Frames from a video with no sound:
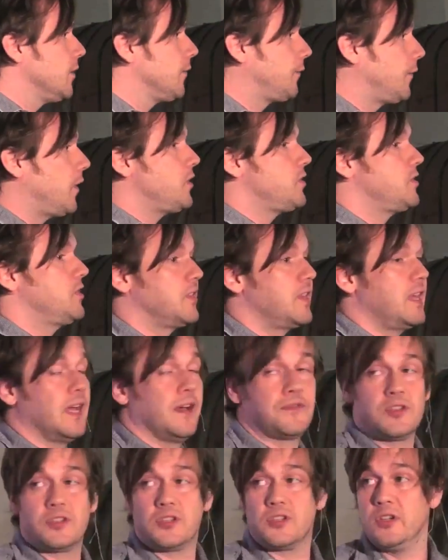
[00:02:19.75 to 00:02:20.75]
The first thing you
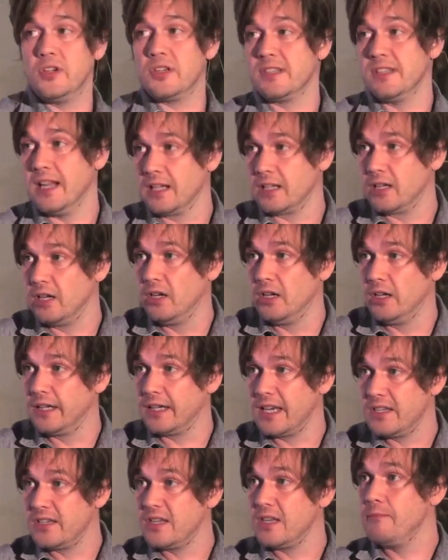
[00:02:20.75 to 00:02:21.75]
have to do as an
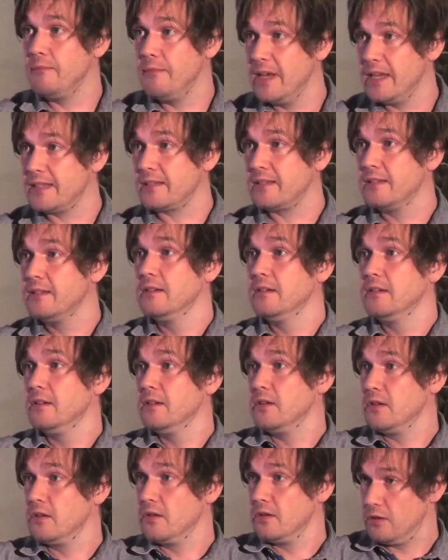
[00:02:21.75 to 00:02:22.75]
alcoholic is admit
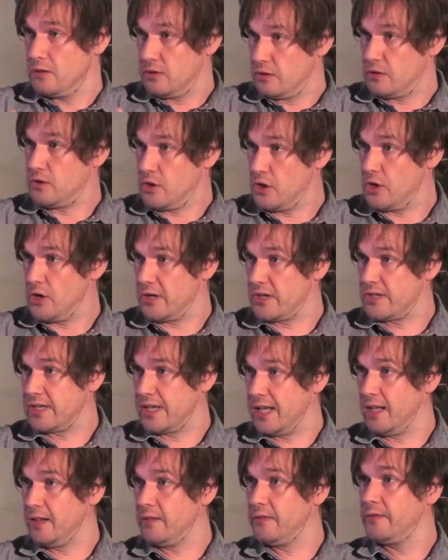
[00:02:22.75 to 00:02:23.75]
to
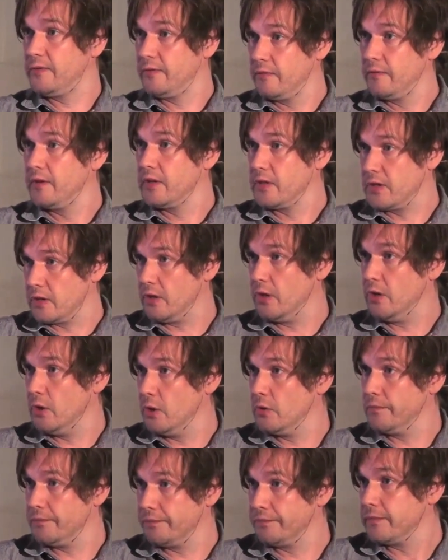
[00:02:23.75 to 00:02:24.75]
yourself your
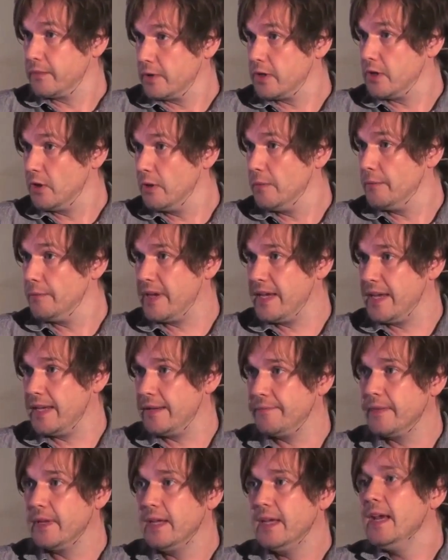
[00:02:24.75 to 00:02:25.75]
own
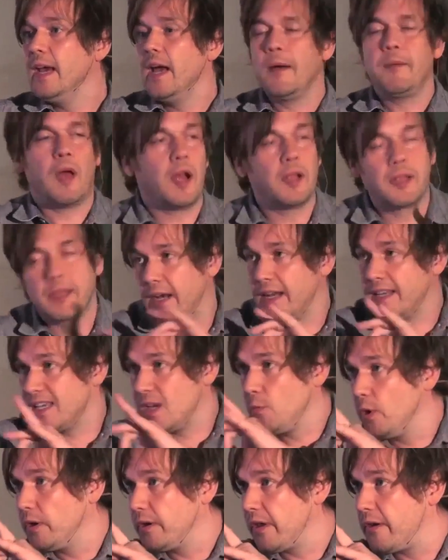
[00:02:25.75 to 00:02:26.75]
being. And can I
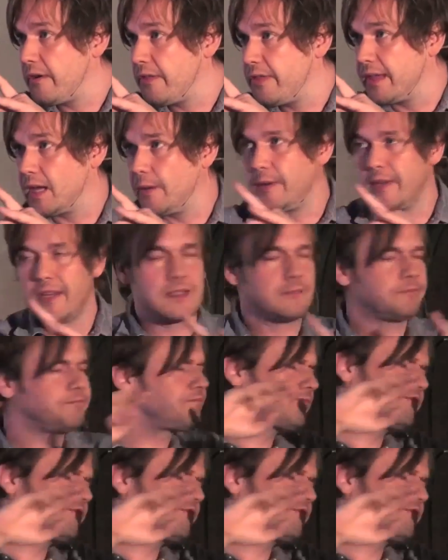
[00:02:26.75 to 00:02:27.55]
say one other thing about this?